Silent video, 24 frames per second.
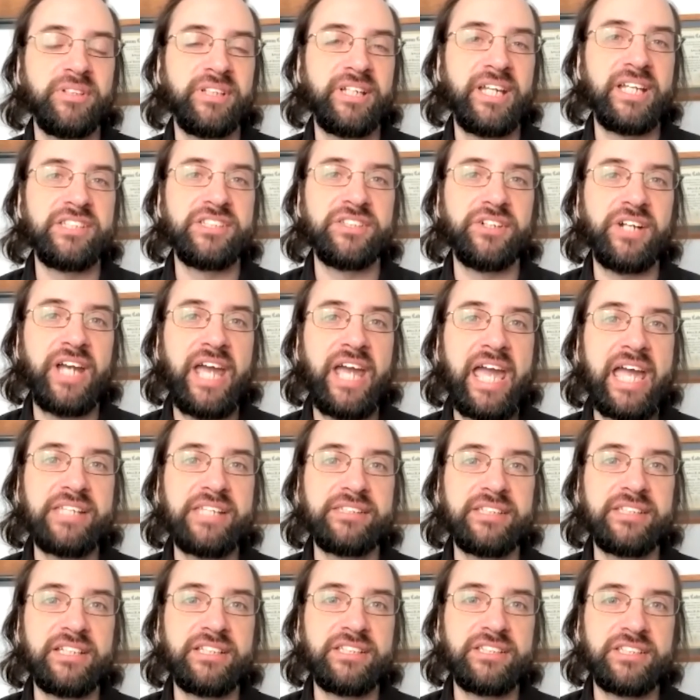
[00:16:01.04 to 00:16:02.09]
against their
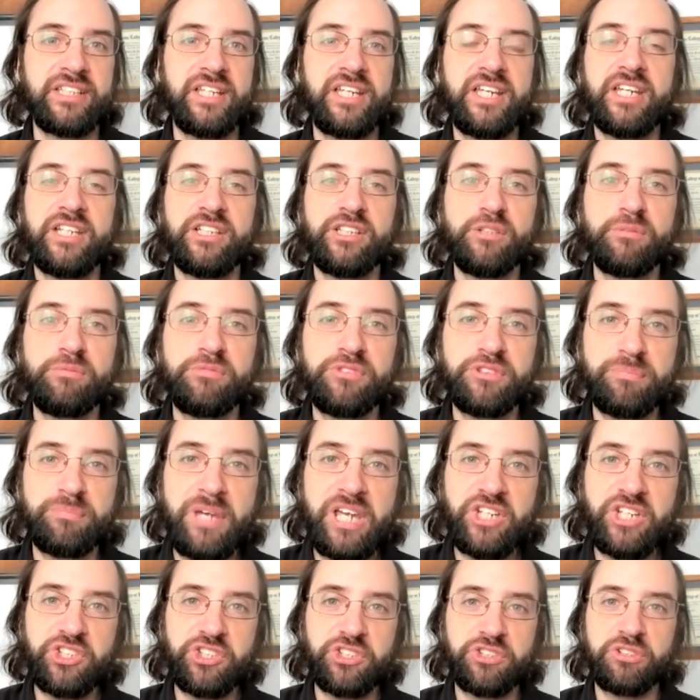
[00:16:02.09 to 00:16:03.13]
assets to
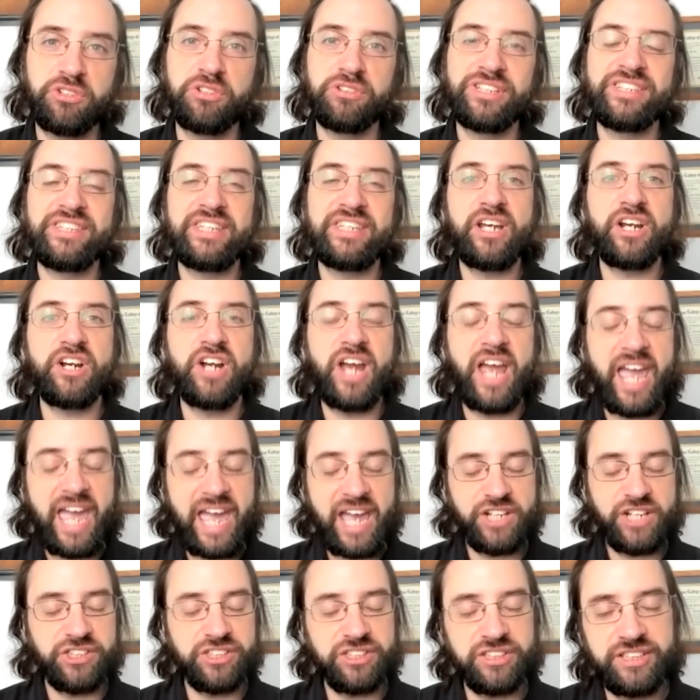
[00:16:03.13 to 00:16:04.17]
make sure that they are
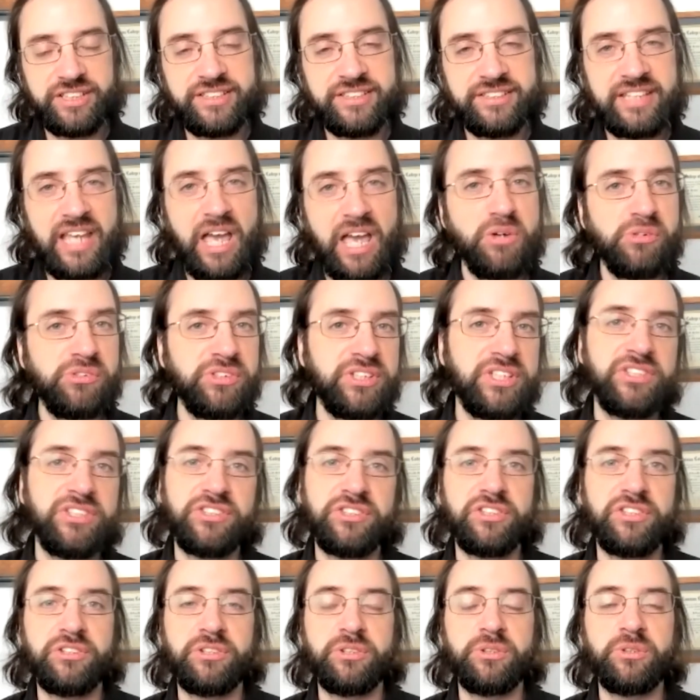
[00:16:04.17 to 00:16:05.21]
actually sound
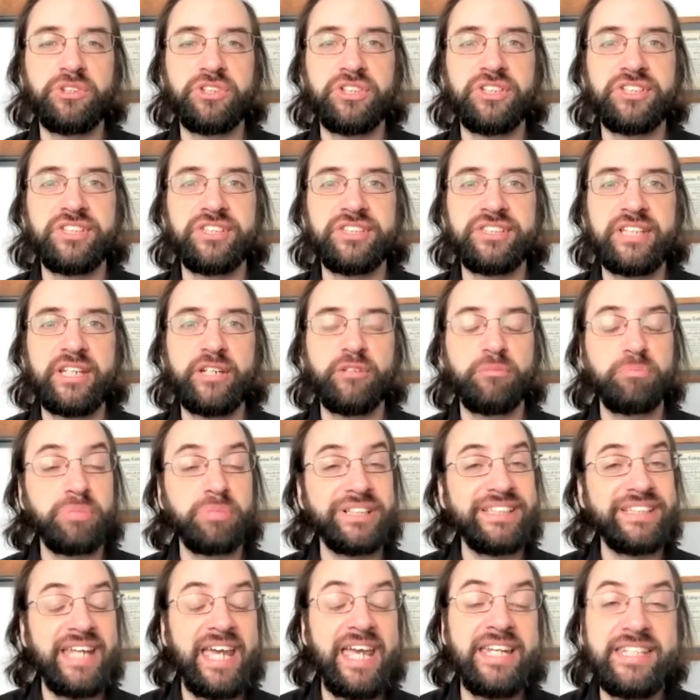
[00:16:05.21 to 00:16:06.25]
institutions instead of
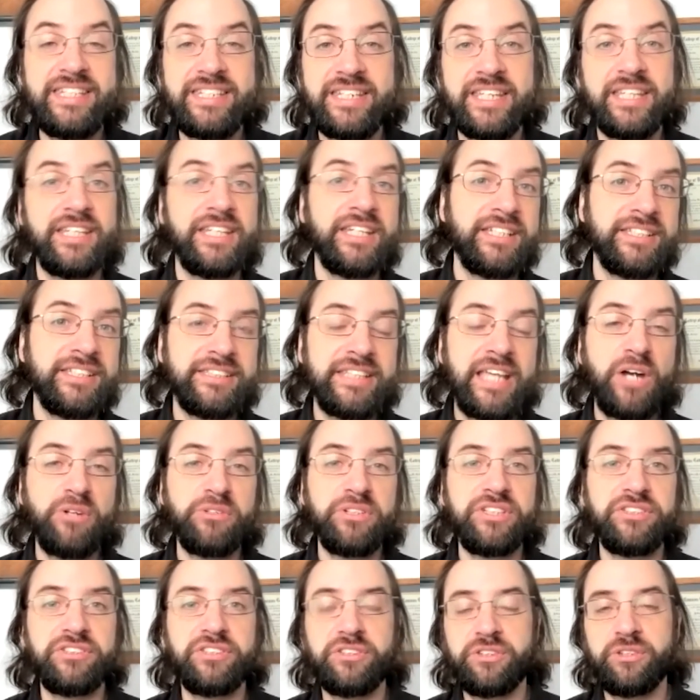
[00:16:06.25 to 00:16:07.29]
pretend
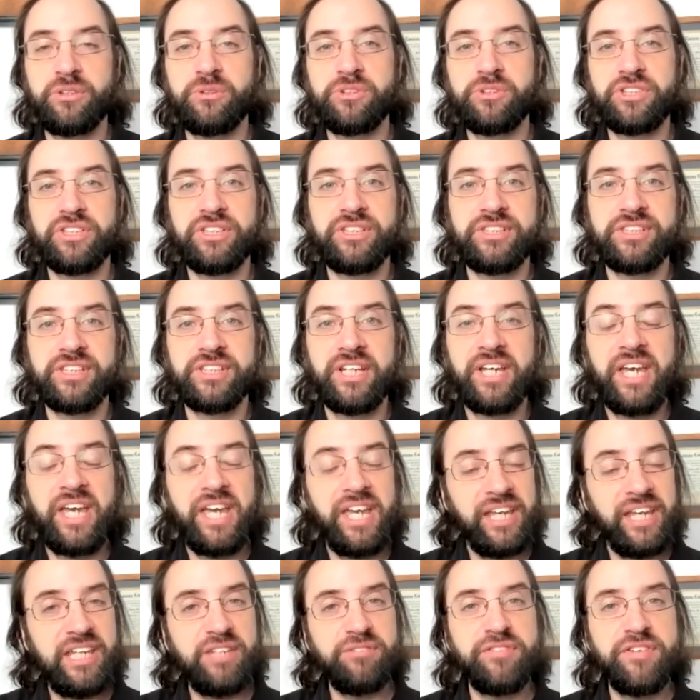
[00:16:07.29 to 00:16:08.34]
sound institutions,
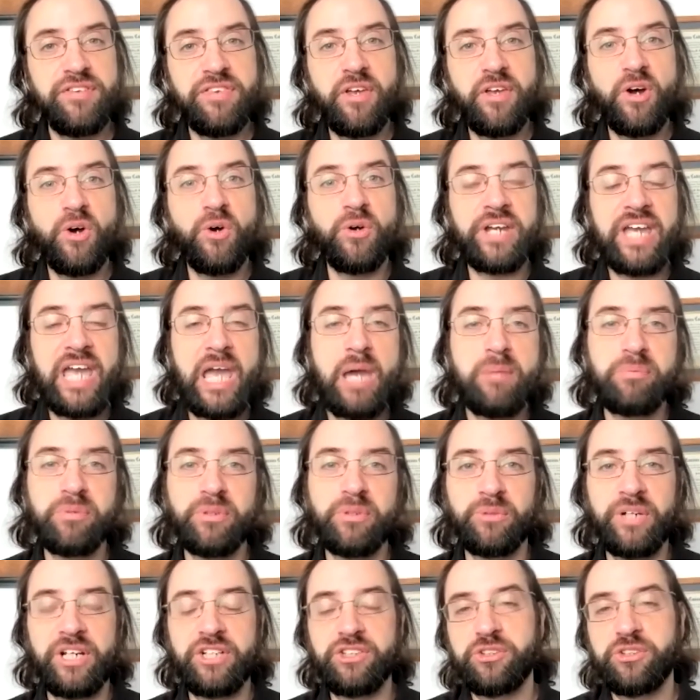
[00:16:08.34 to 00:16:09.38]
even though
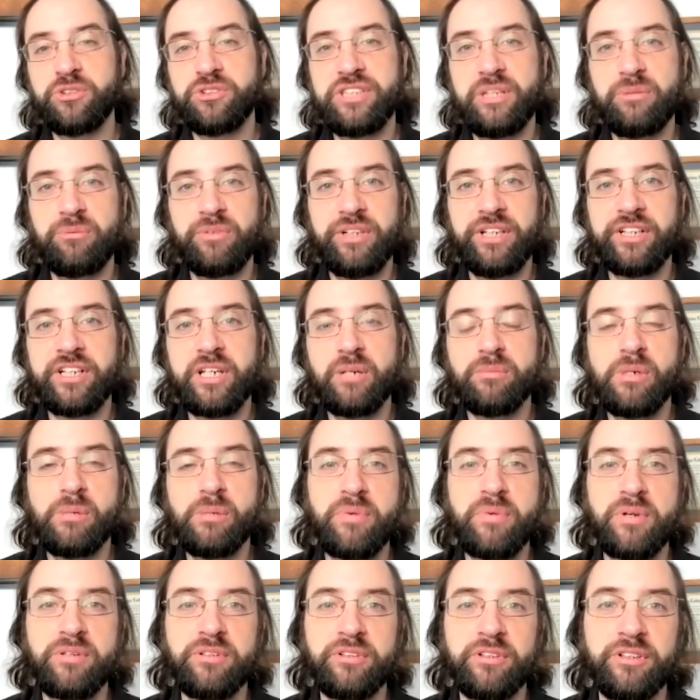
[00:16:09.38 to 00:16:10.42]
capital ratios that we had come
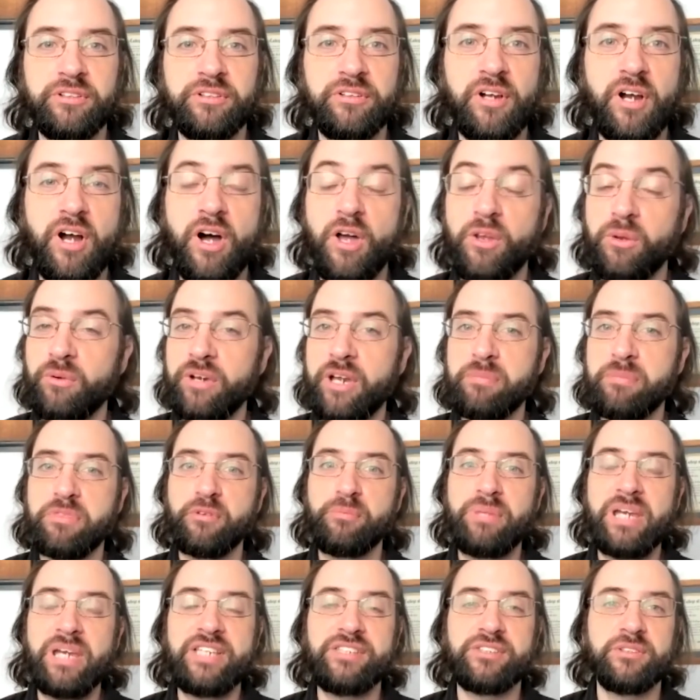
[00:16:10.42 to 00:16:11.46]
up under all the way up
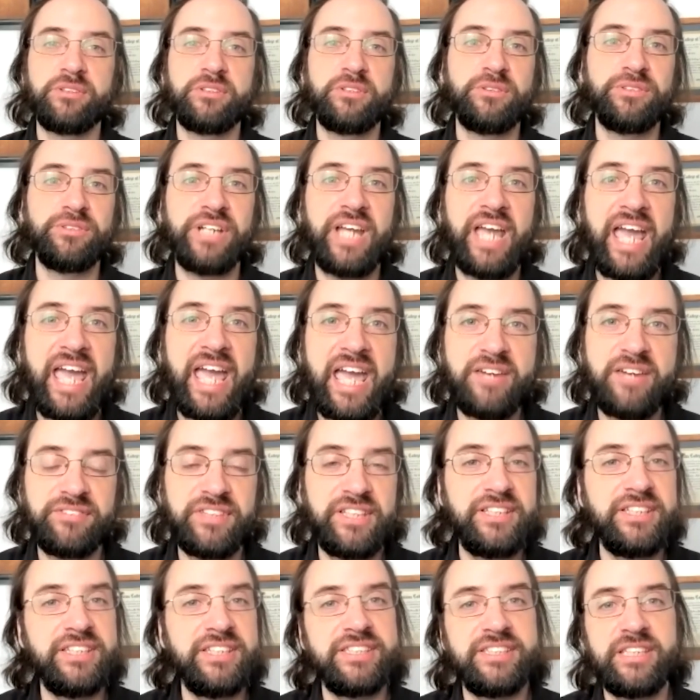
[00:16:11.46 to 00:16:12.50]
through Basel 2.5
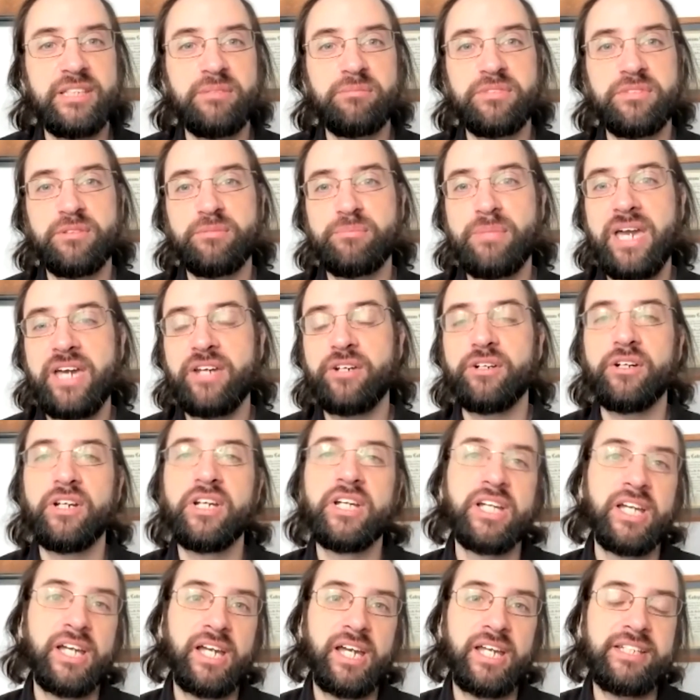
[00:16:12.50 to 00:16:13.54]
didn't seem to matter
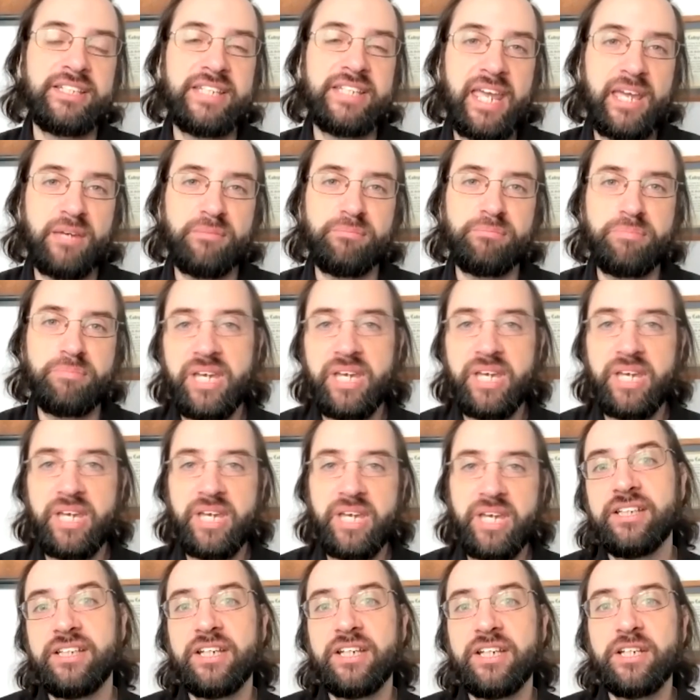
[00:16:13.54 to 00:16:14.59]
a damn bit.
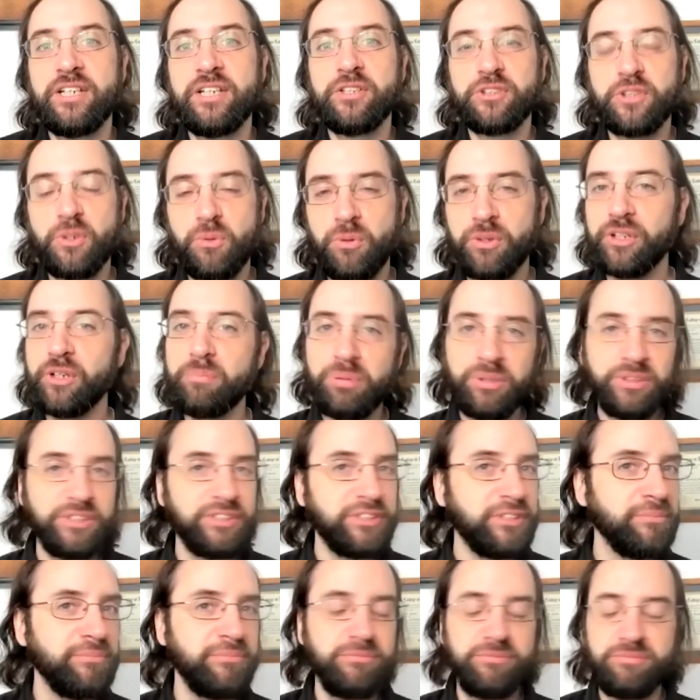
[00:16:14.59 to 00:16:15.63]
So we're going to put
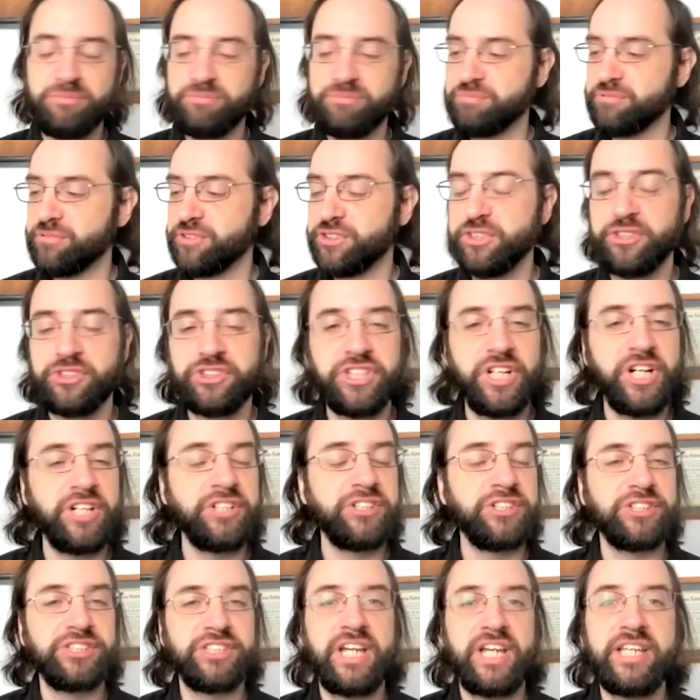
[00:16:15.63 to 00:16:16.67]
some
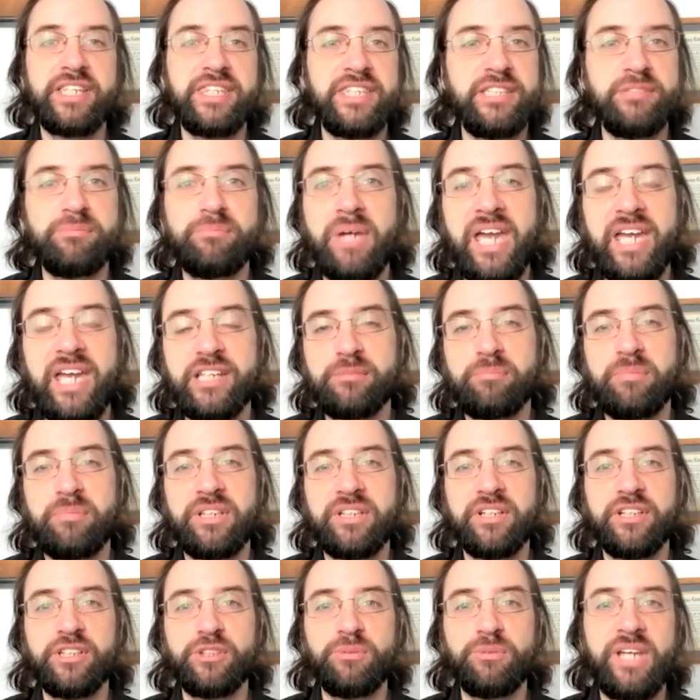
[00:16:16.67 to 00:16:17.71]
surcharges on these banks
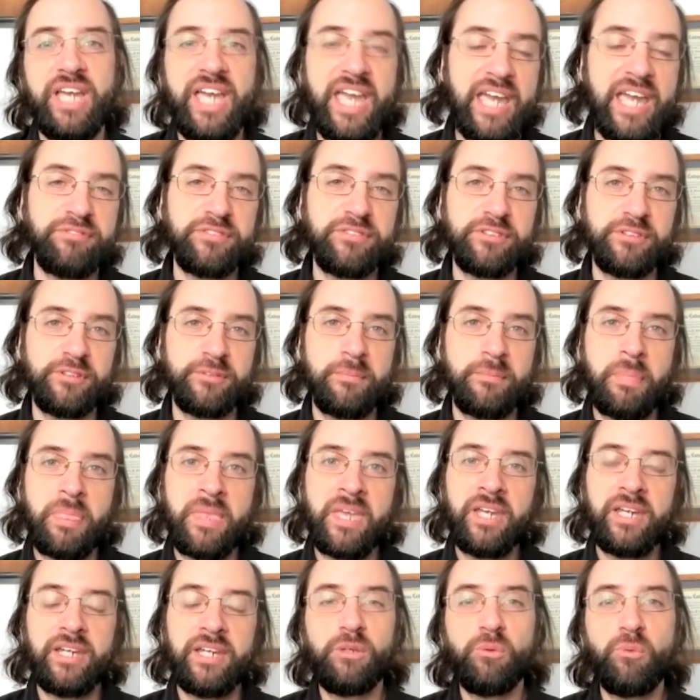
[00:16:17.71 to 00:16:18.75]
because we have to.
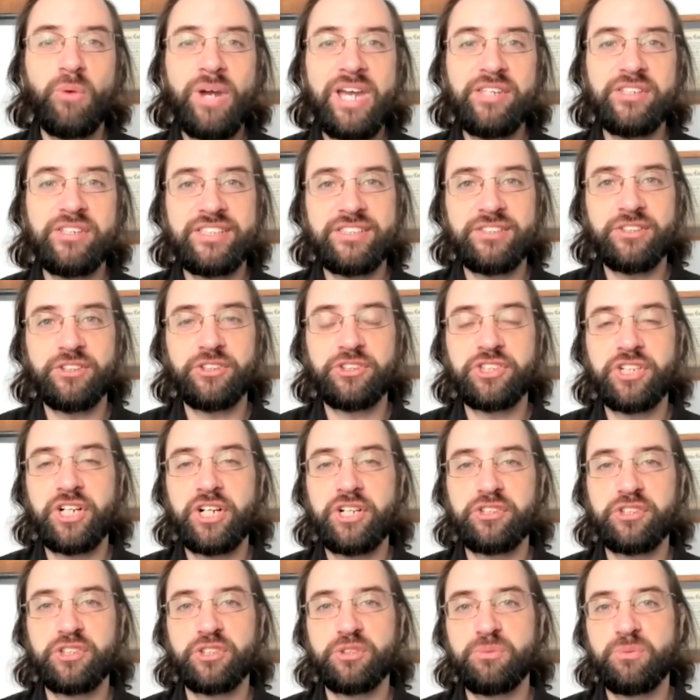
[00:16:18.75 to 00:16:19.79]
And the way these
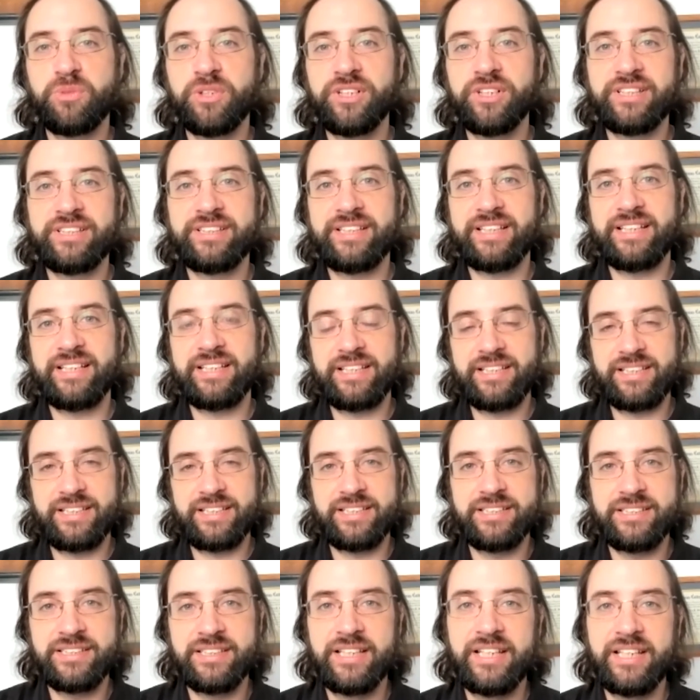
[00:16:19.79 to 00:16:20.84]
surcharges works
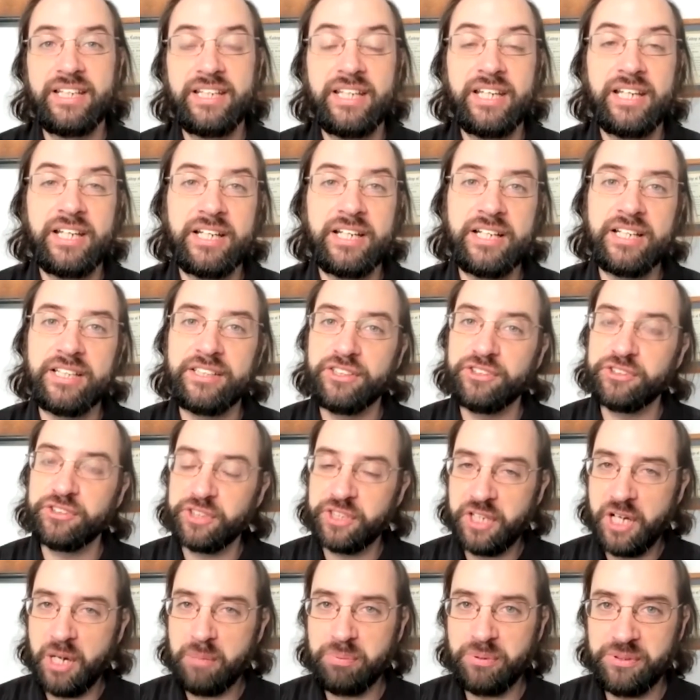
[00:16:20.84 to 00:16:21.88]
is there's a
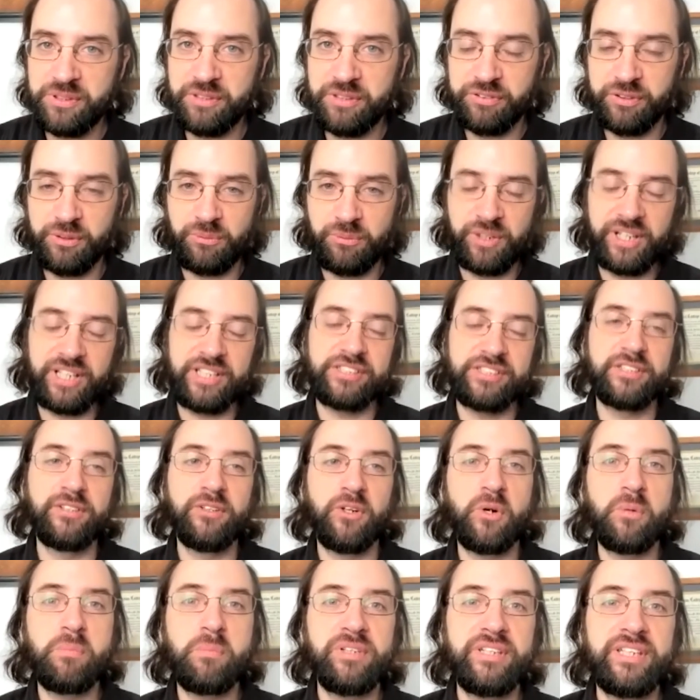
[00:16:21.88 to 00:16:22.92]
couple different ways.
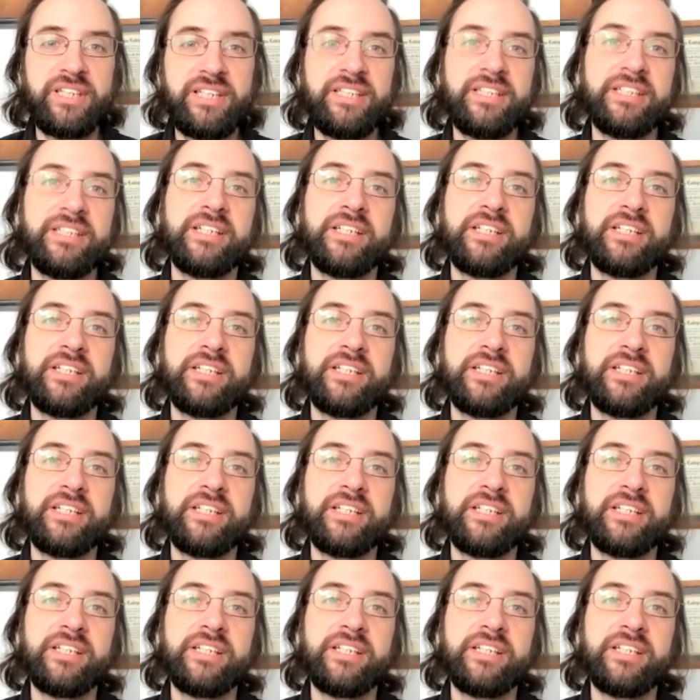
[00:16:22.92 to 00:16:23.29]
Globally,